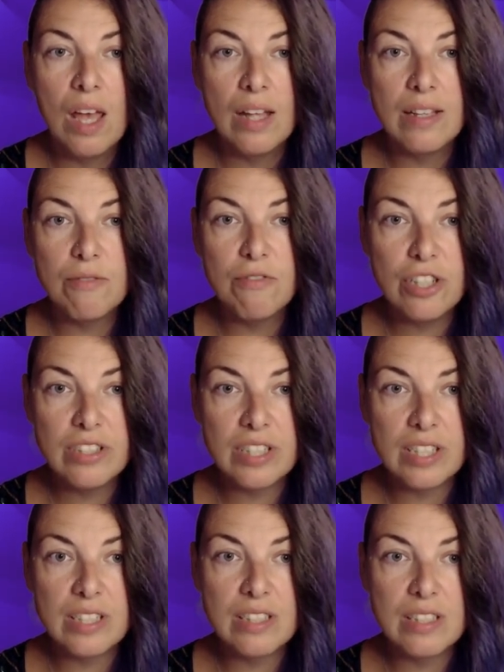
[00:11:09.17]
The
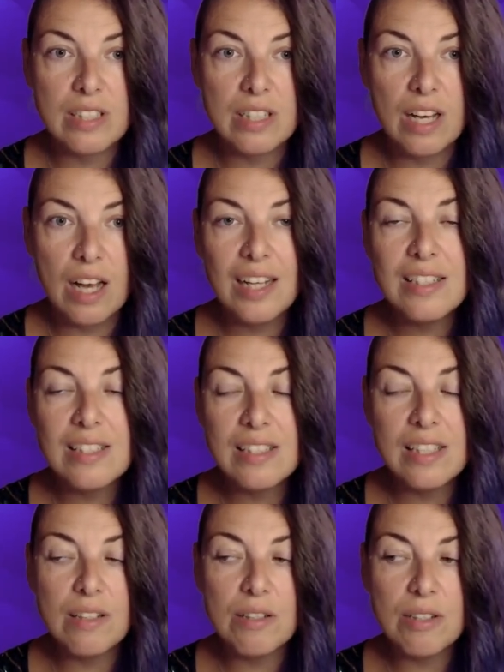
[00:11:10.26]
vertex adds
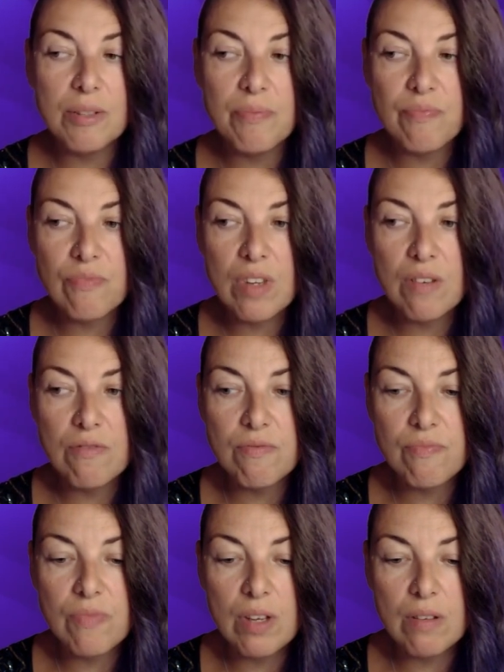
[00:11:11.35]
a
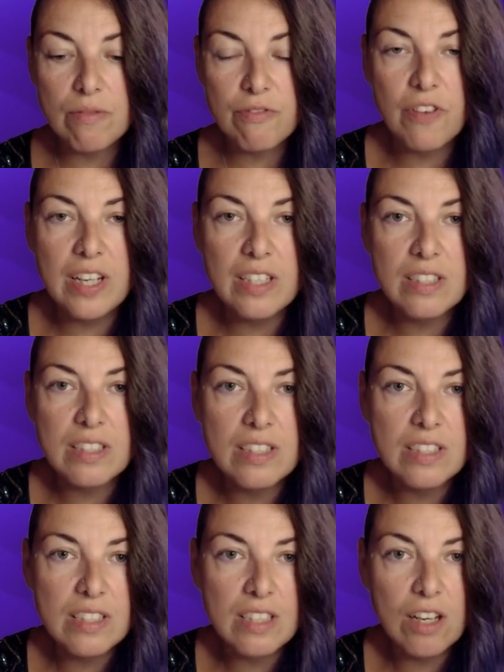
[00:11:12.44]
fated
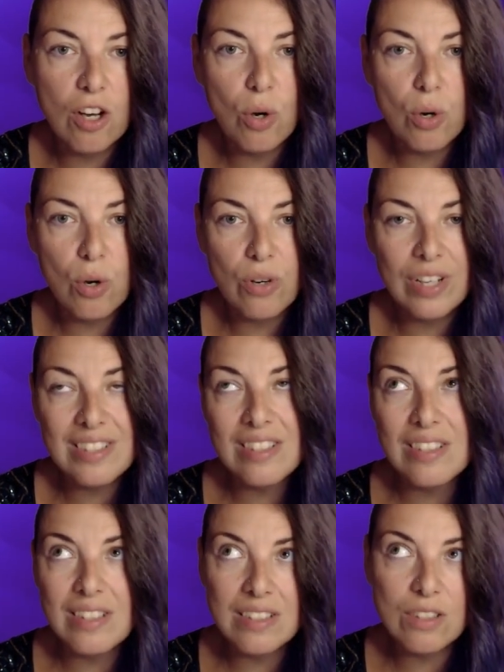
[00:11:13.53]
or
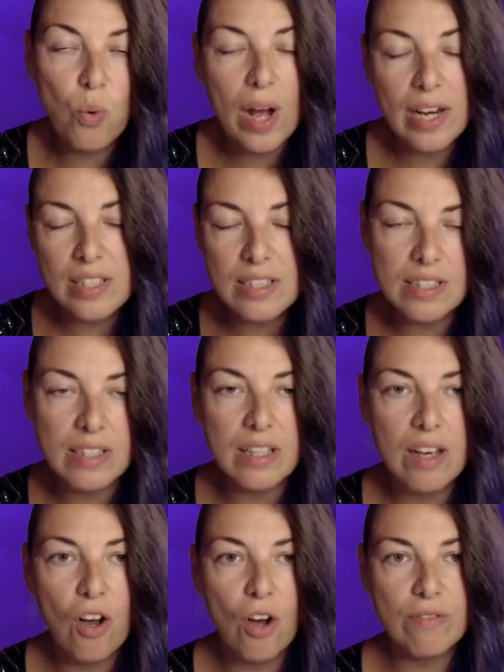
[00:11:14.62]
destined quality
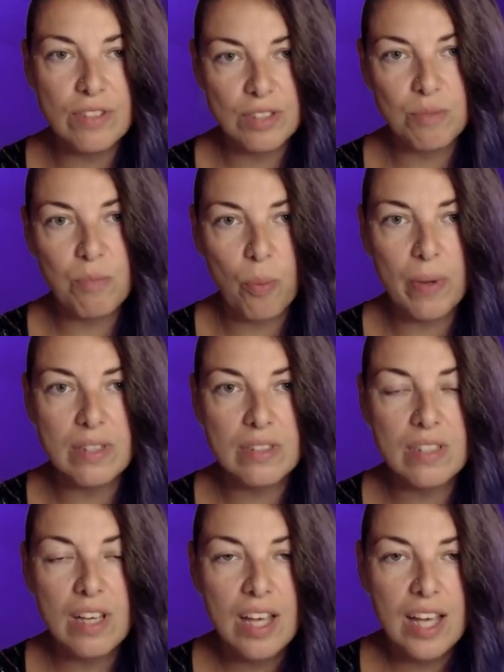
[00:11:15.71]
of this moment.
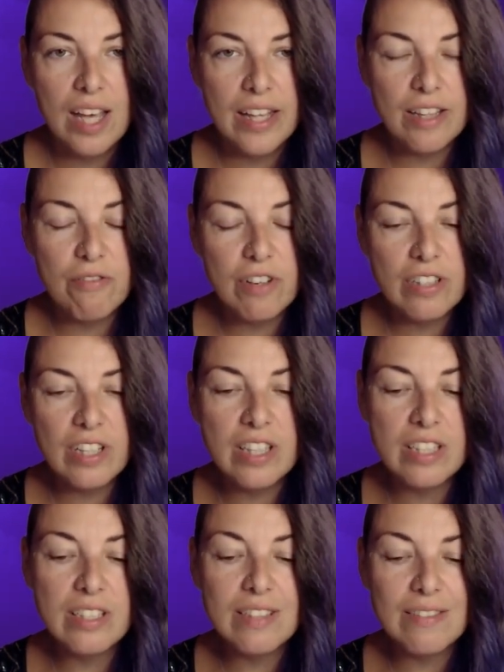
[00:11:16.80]
The vertex,
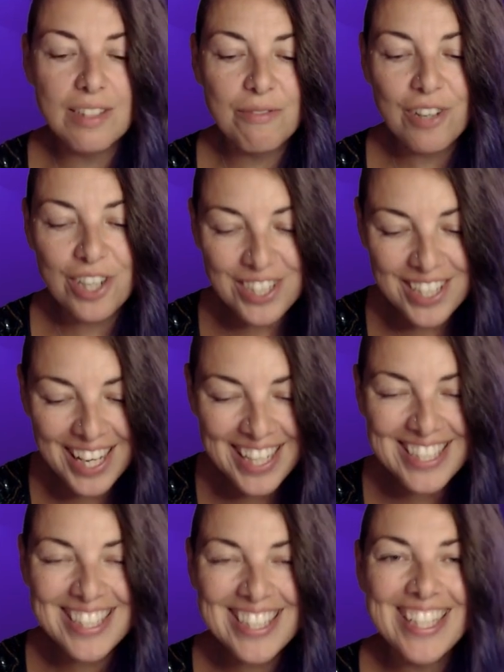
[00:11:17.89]
the
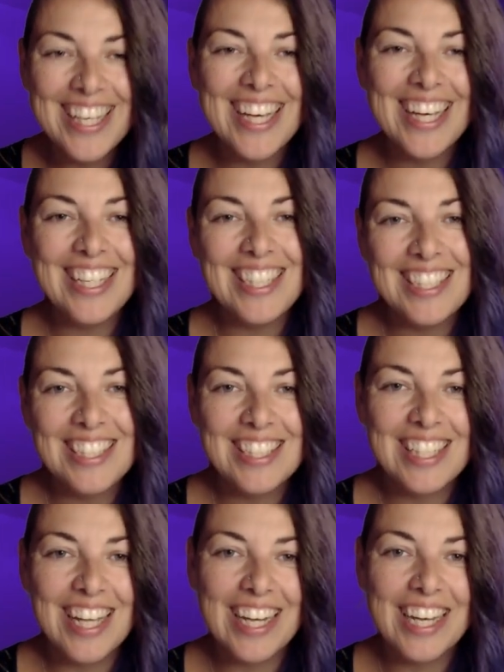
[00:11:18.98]
vertex is
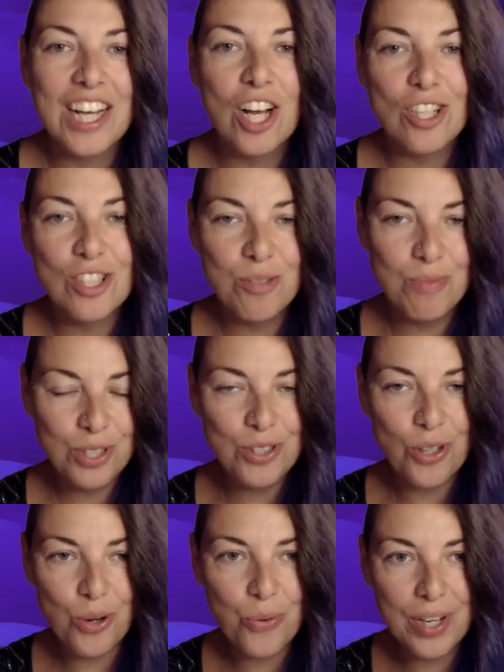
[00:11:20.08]
like a cosmic
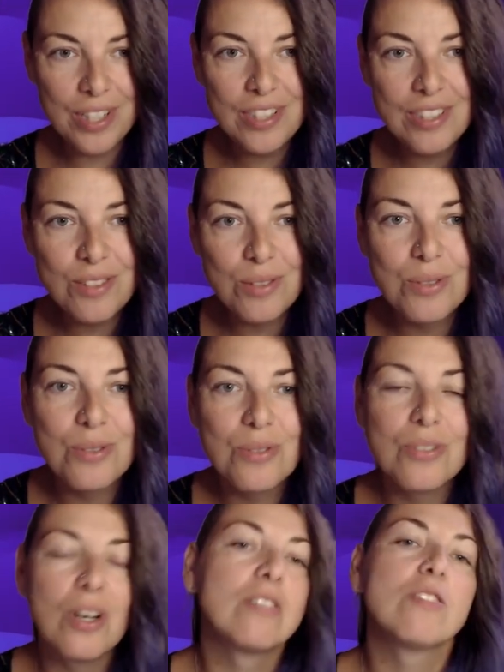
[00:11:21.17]
doorway to
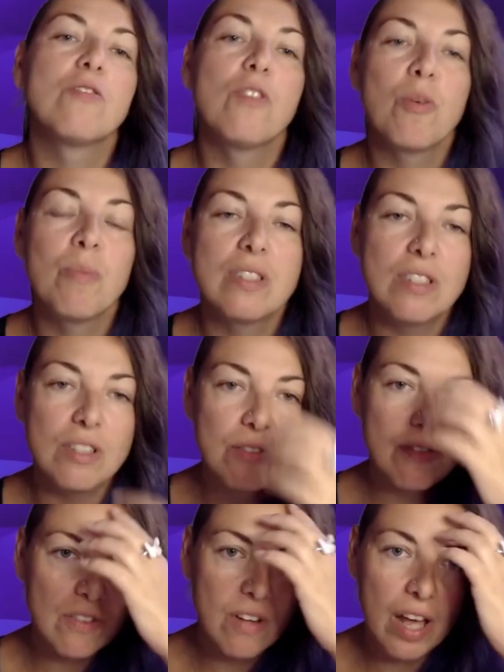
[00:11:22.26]
transformative
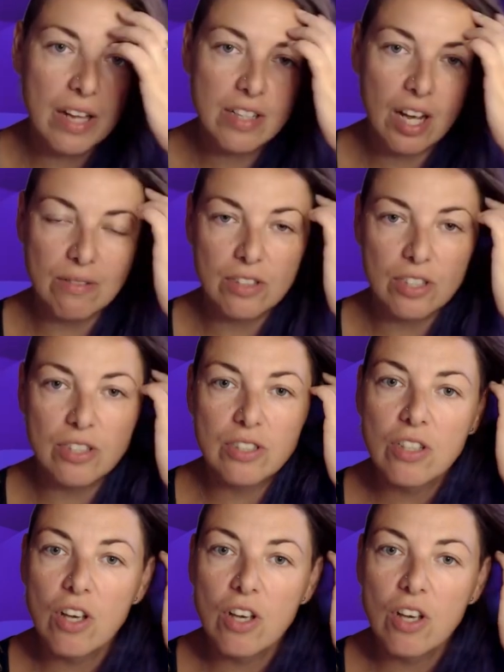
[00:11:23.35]
encounters